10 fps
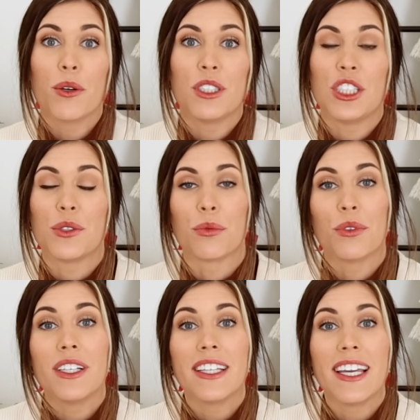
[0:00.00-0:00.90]
which is
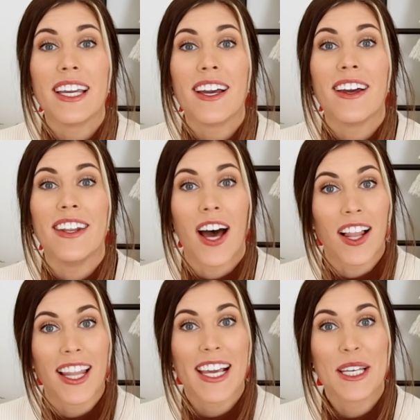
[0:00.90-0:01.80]
really
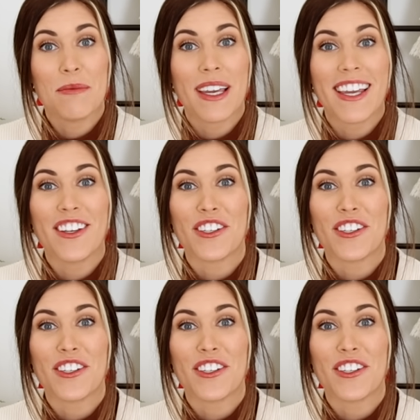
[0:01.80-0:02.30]
not like me.